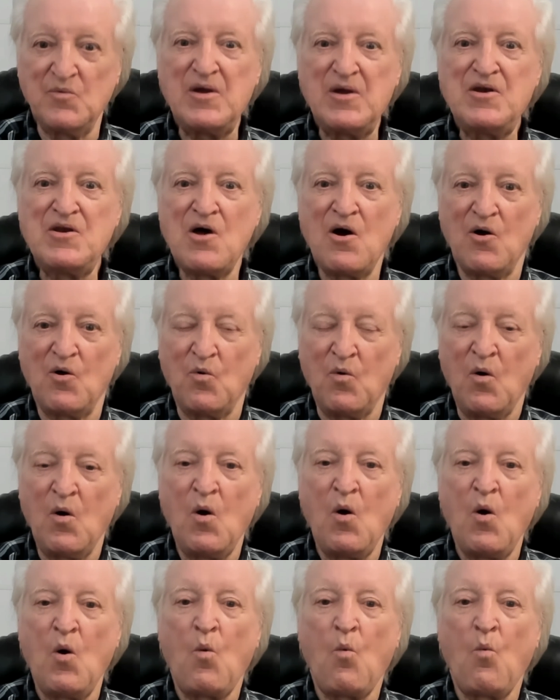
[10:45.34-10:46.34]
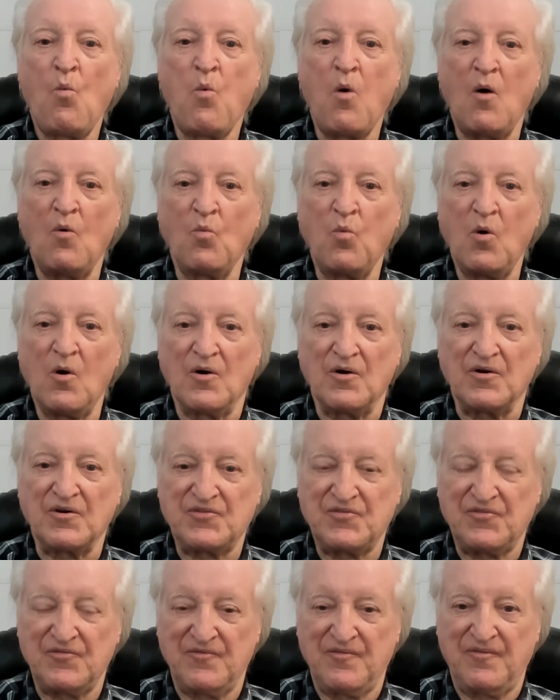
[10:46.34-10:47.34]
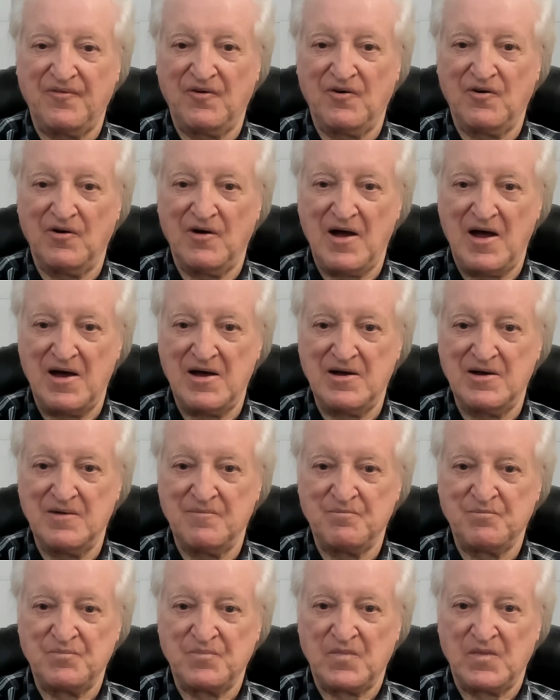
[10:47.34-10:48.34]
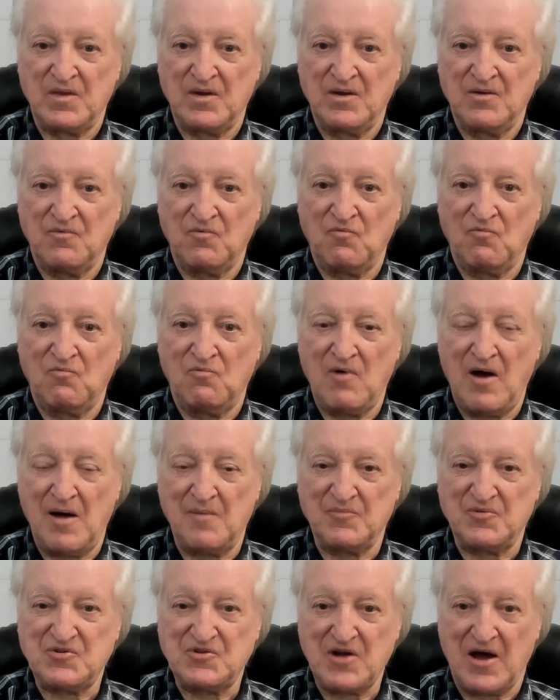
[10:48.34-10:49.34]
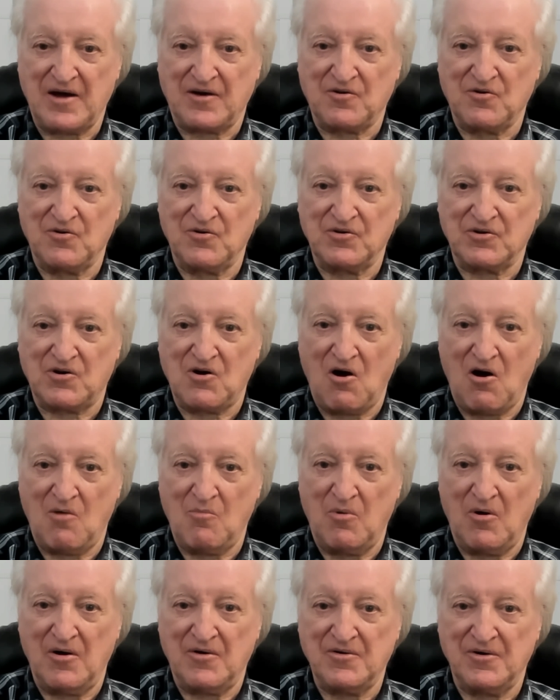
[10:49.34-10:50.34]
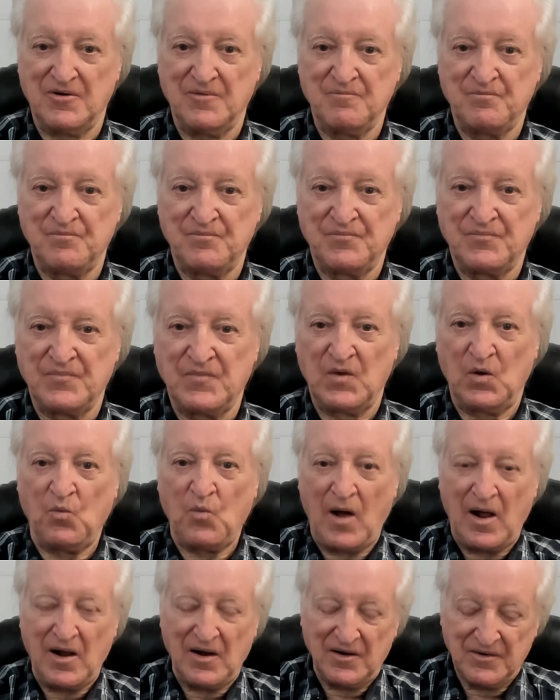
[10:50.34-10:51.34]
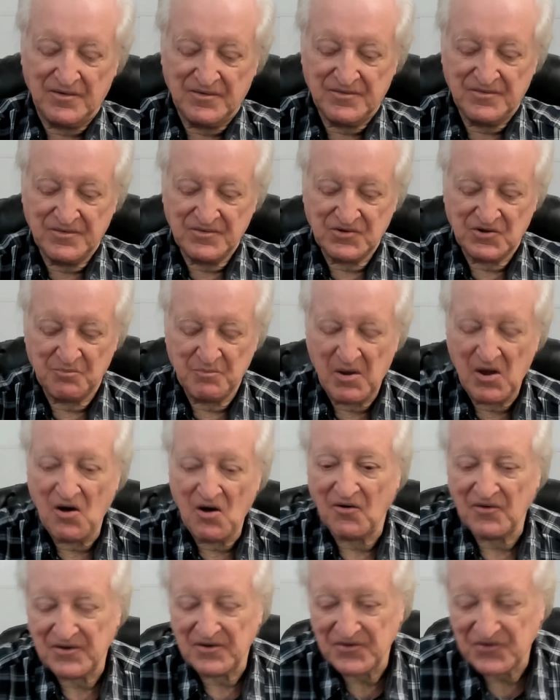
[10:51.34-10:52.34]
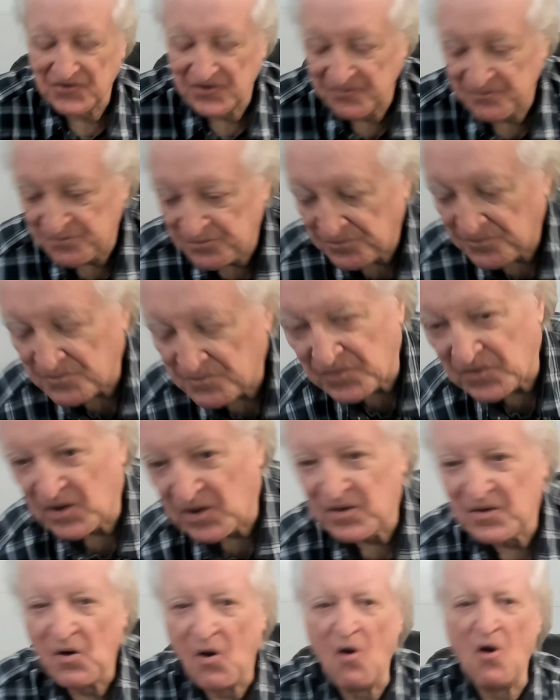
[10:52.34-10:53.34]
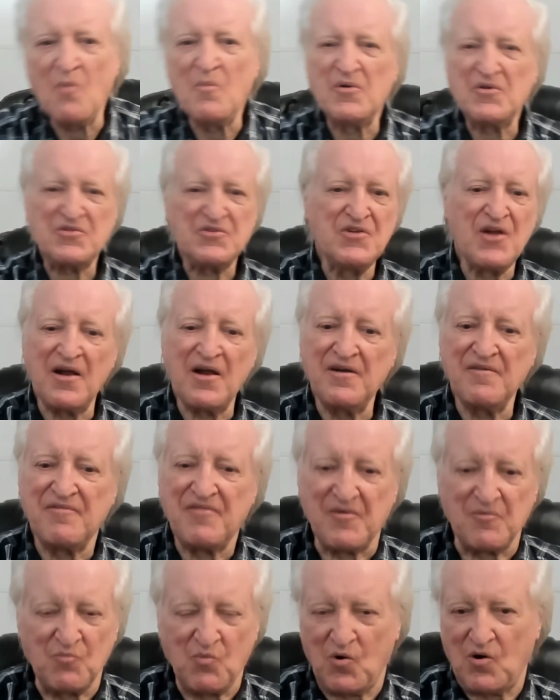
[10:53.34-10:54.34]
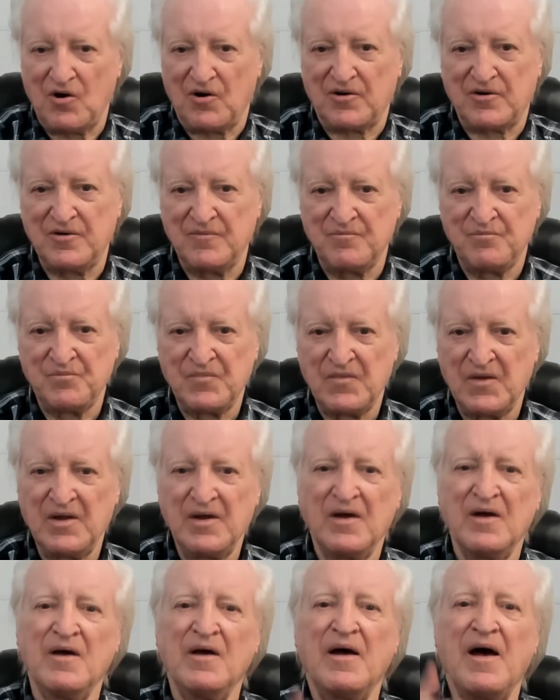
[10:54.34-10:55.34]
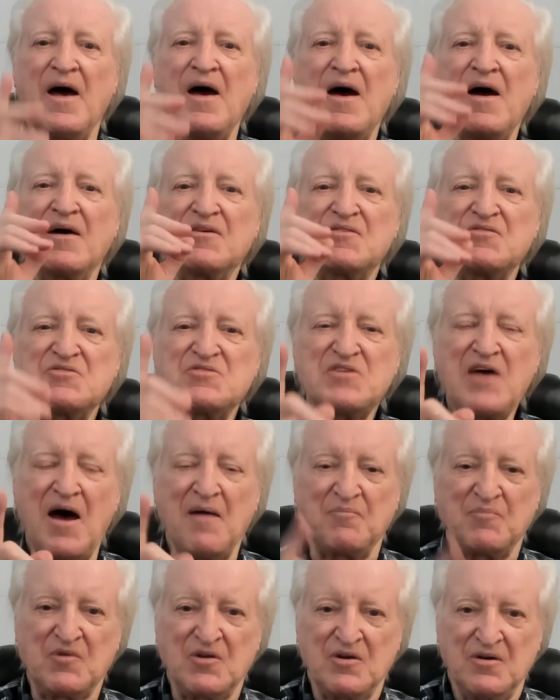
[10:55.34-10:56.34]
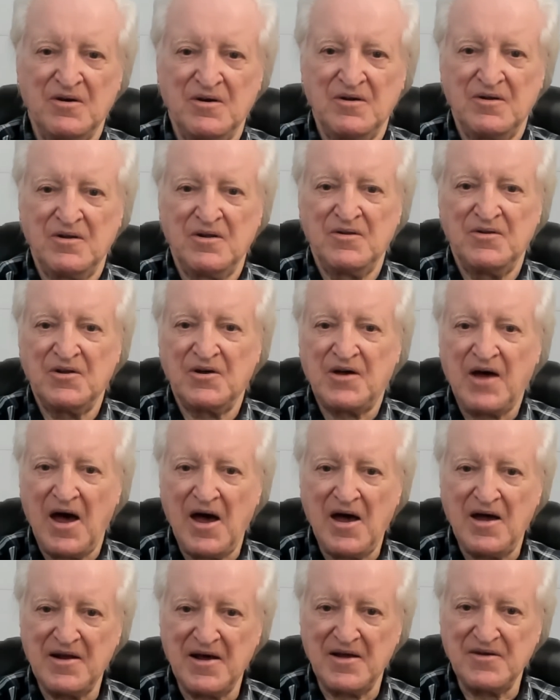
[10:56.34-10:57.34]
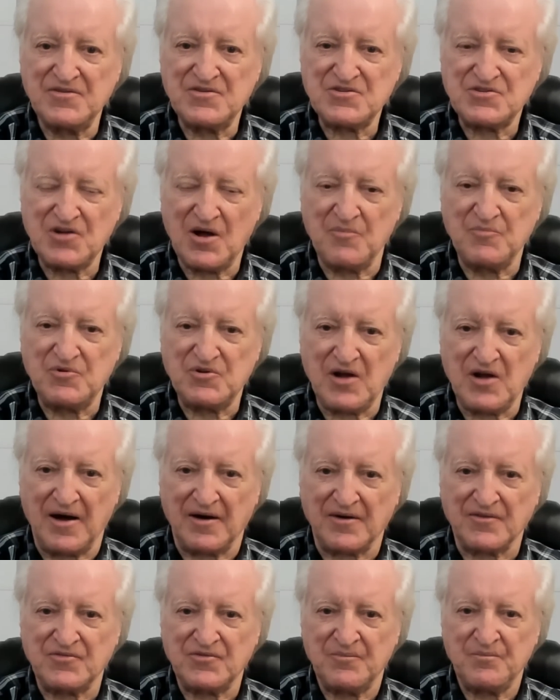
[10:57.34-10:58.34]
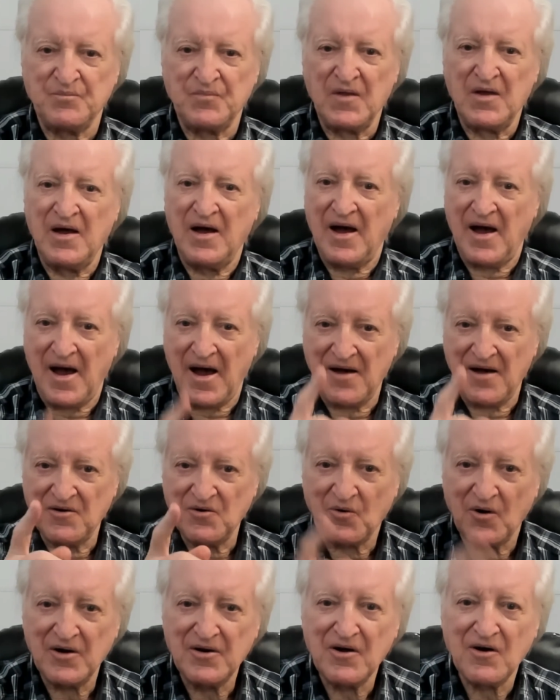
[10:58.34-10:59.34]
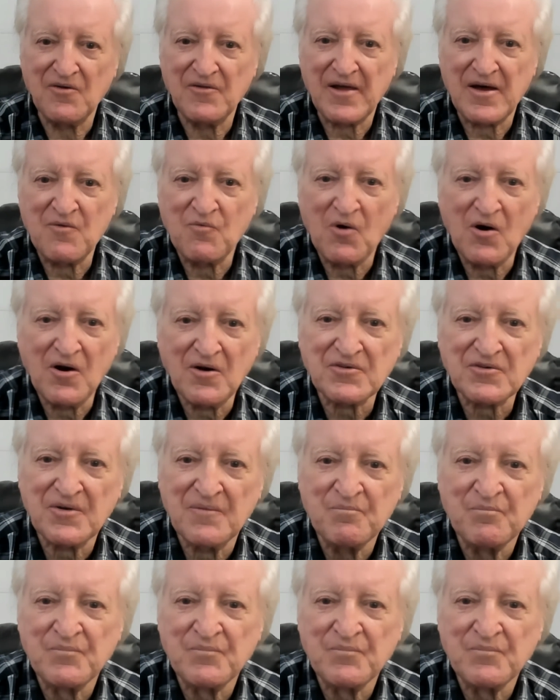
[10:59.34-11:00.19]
know what works for a ram stack on a carburetor? Well, to be honest, almost none of them work, except the K&N stub stacks. How do I know they worked?